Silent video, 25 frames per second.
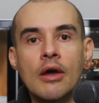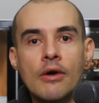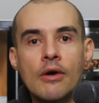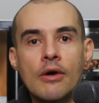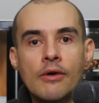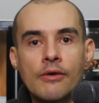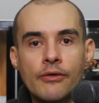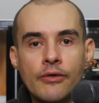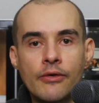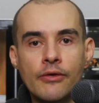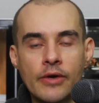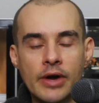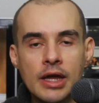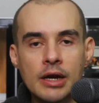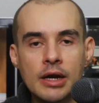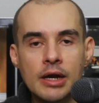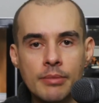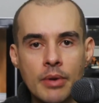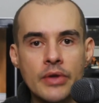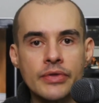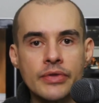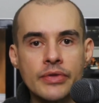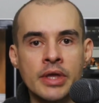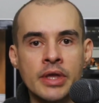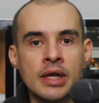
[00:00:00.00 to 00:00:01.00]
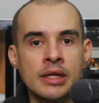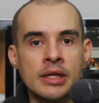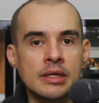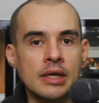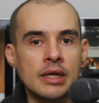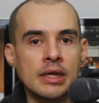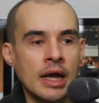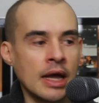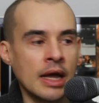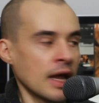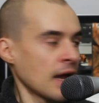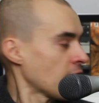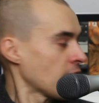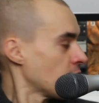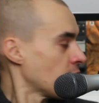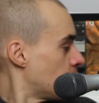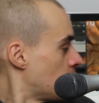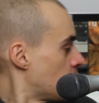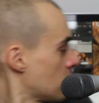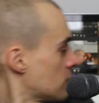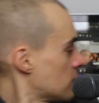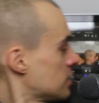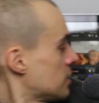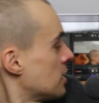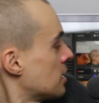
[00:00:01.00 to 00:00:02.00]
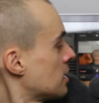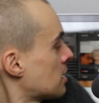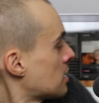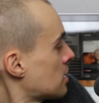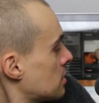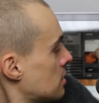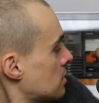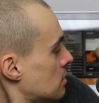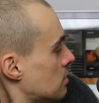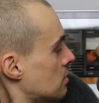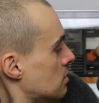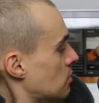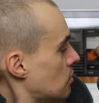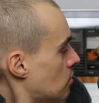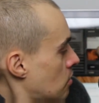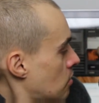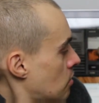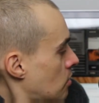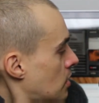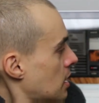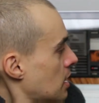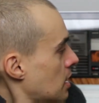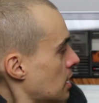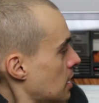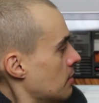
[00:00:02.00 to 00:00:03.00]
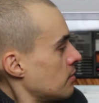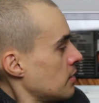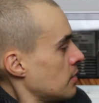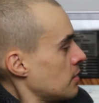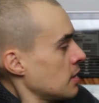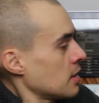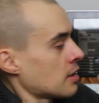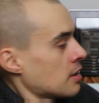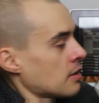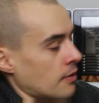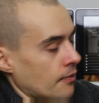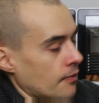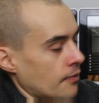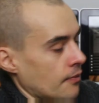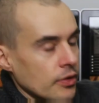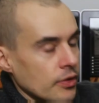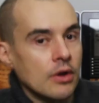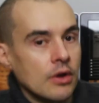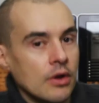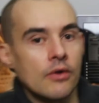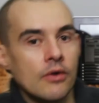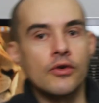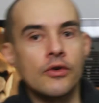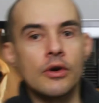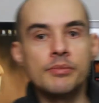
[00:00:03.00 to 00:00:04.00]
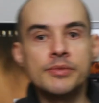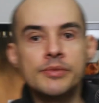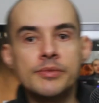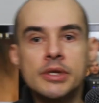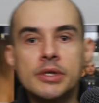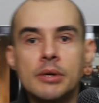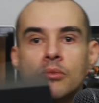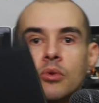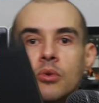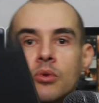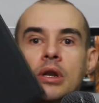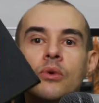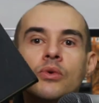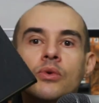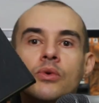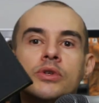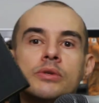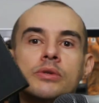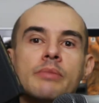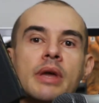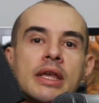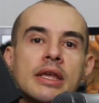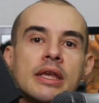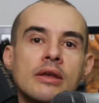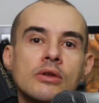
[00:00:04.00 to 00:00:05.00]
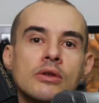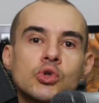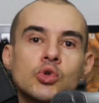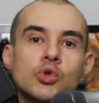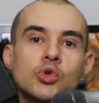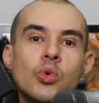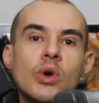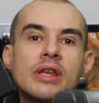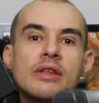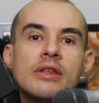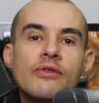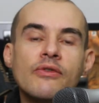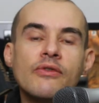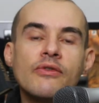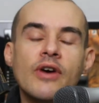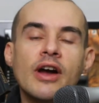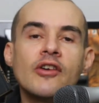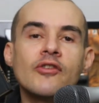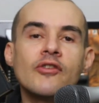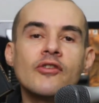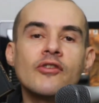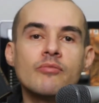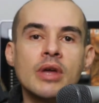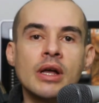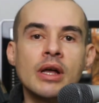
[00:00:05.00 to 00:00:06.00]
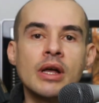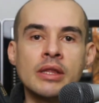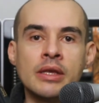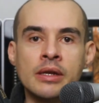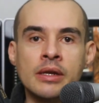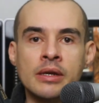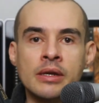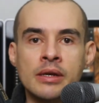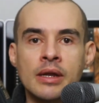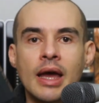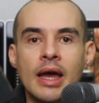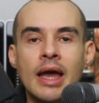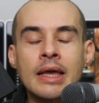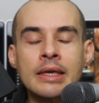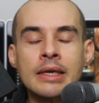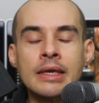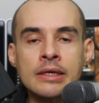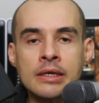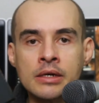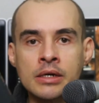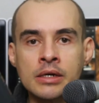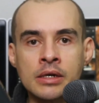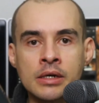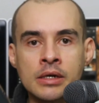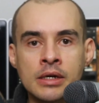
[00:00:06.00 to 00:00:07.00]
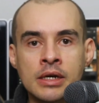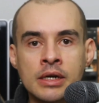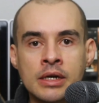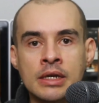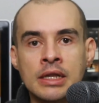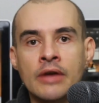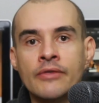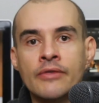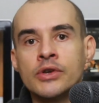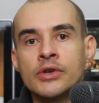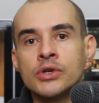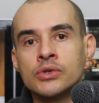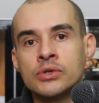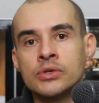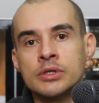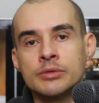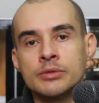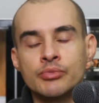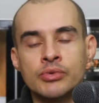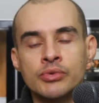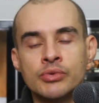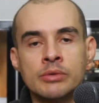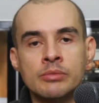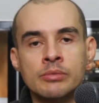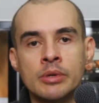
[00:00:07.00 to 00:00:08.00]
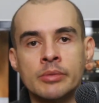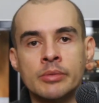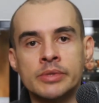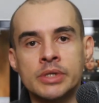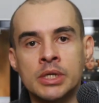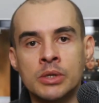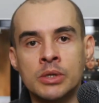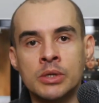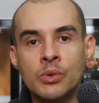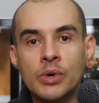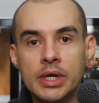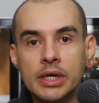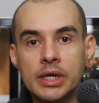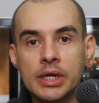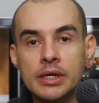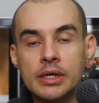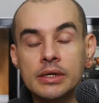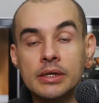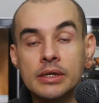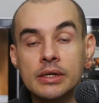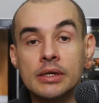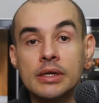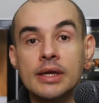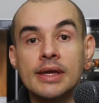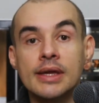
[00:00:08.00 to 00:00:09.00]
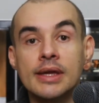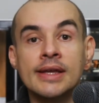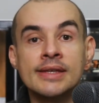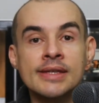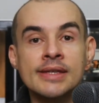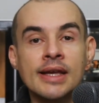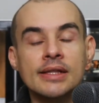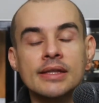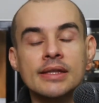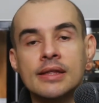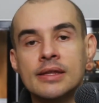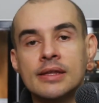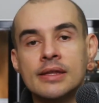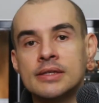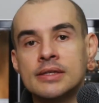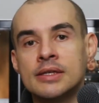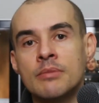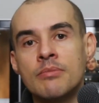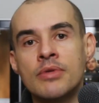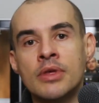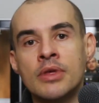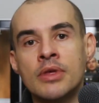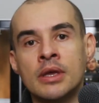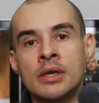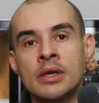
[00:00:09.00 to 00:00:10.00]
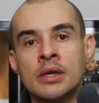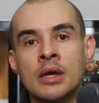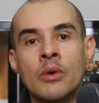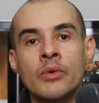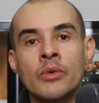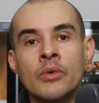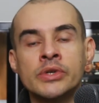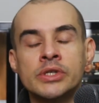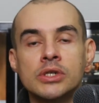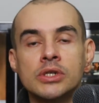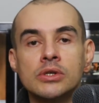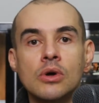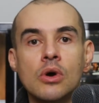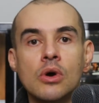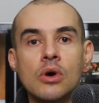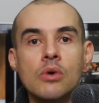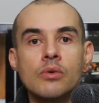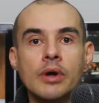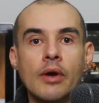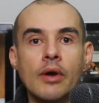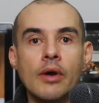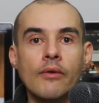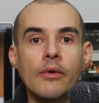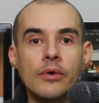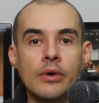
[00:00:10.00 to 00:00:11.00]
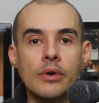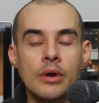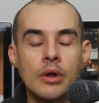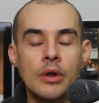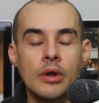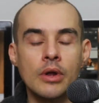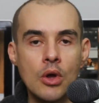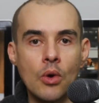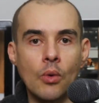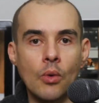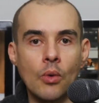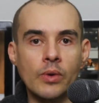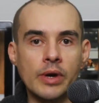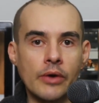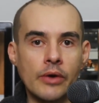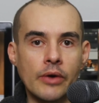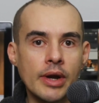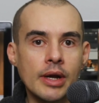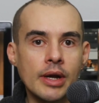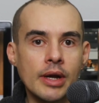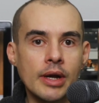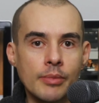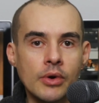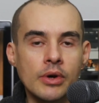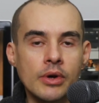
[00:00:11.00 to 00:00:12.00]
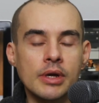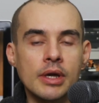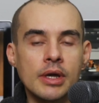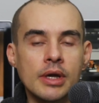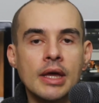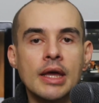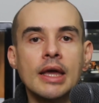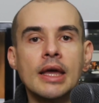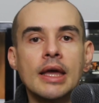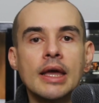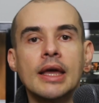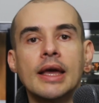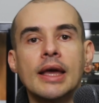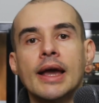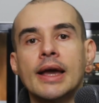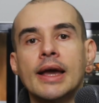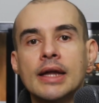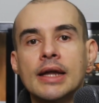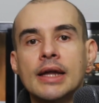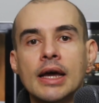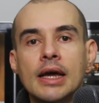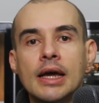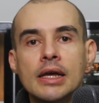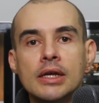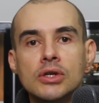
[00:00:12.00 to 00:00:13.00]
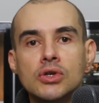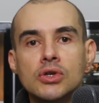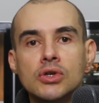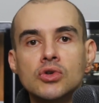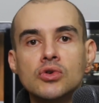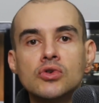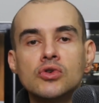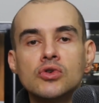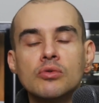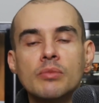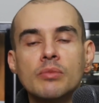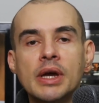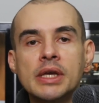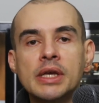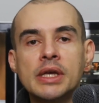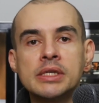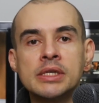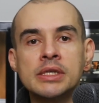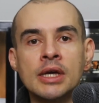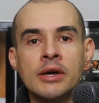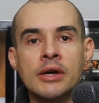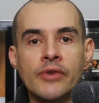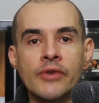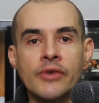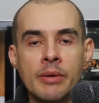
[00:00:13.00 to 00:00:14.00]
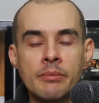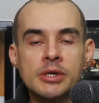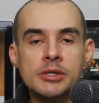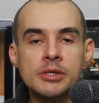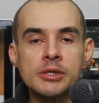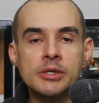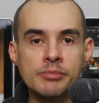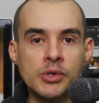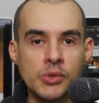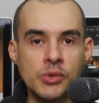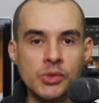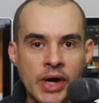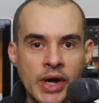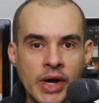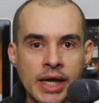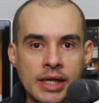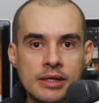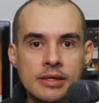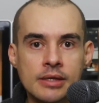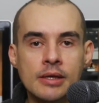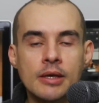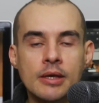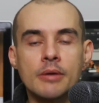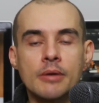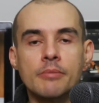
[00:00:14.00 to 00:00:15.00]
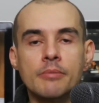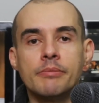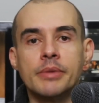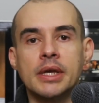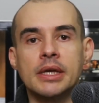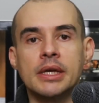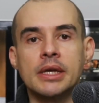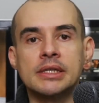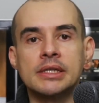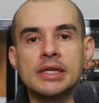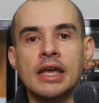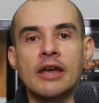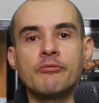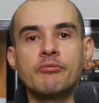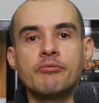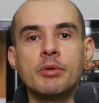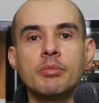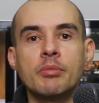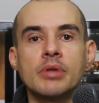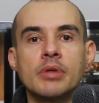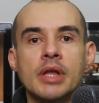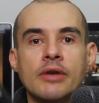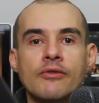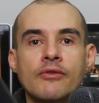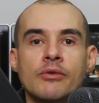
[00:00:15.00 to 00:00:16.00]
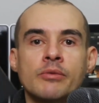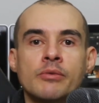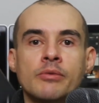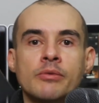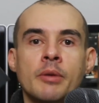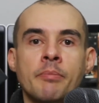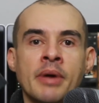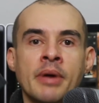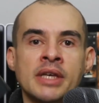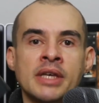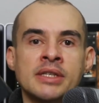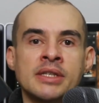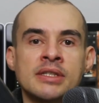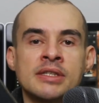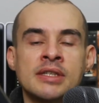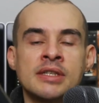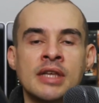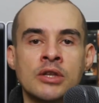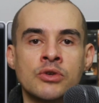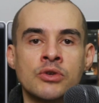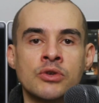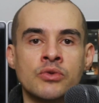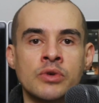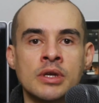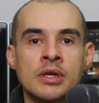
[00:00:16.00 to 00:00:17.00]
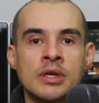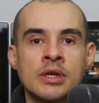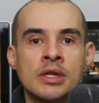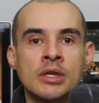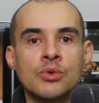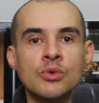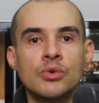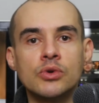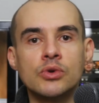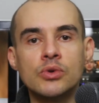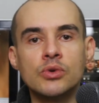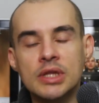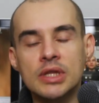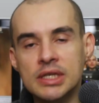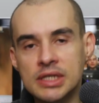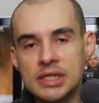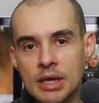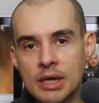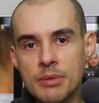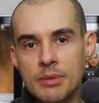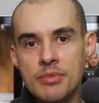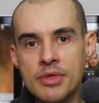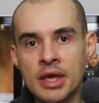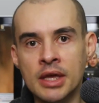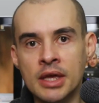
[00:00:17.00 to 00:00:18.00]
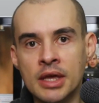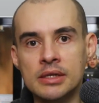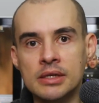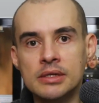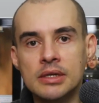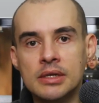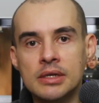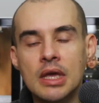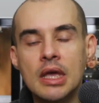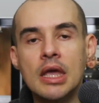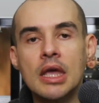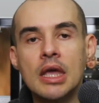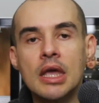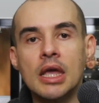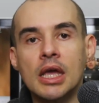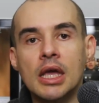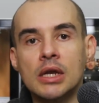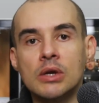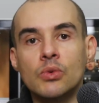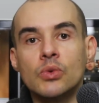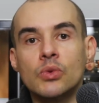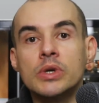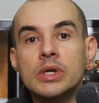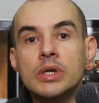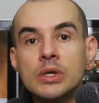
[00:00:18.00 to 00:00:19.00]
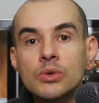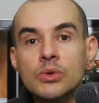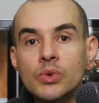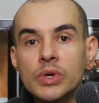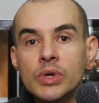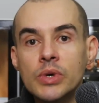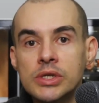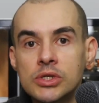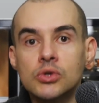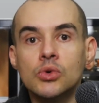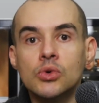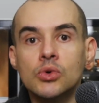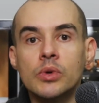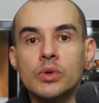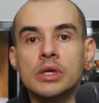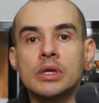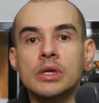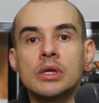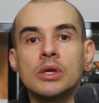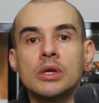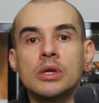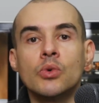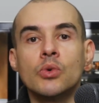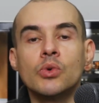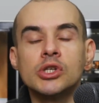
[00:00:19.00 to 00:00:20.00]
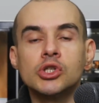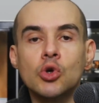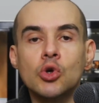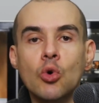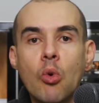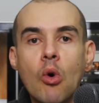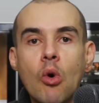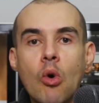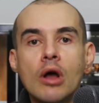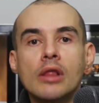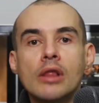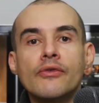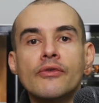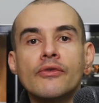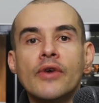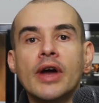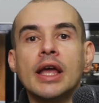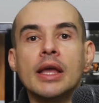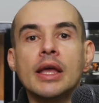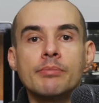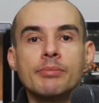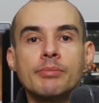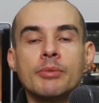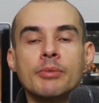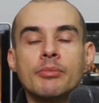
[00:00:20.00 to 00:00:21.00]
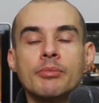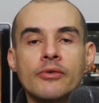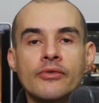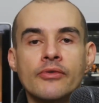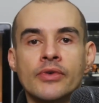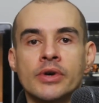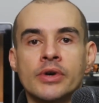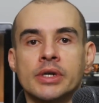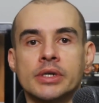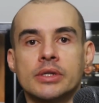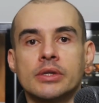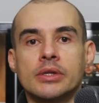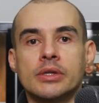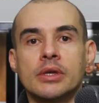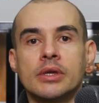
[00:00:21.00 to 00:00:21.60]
Forget about that. I have books here, one of them here, from someone that was making 25 million a year in life insurance premiums. You know what he did? Exactly the same thing. I was in awe when I read the book, and I knew to myself, I must be right, because I have people like from the past century, and they were doing the same things. And what he was doing, it was qualifying people first.